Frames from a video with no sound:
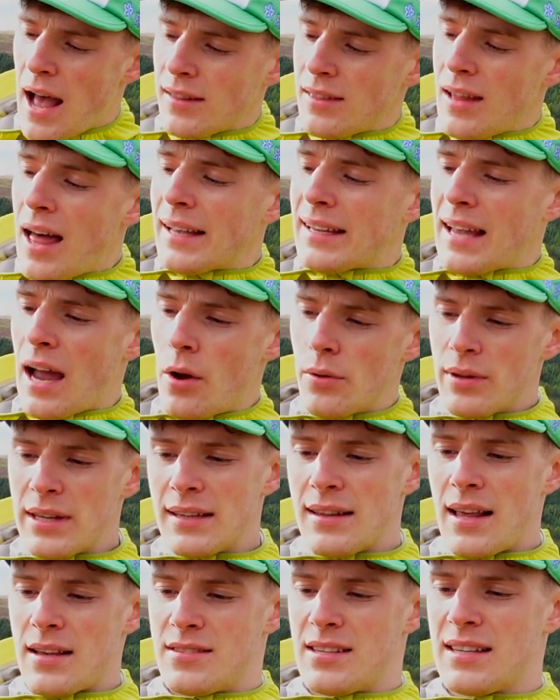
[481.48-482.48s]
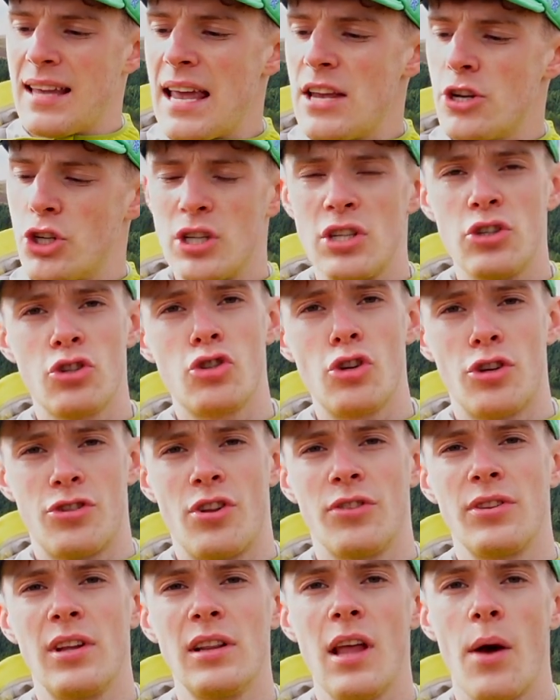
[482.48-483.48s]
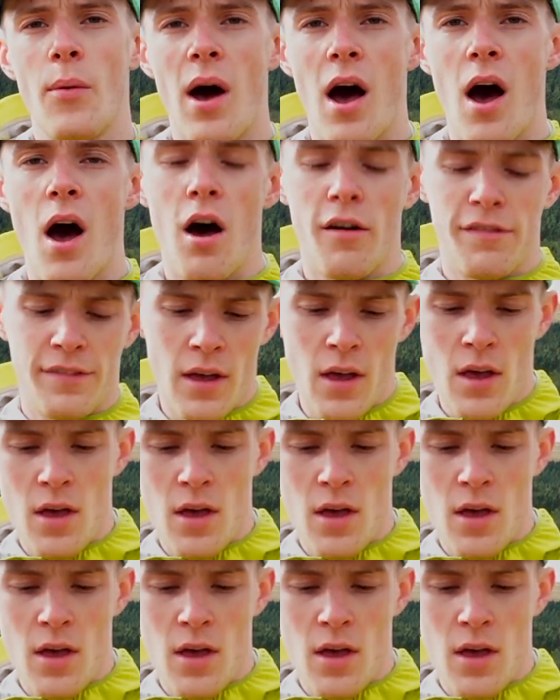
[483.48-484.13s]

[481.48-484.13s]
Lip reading: like how the elastication is just on the lower half.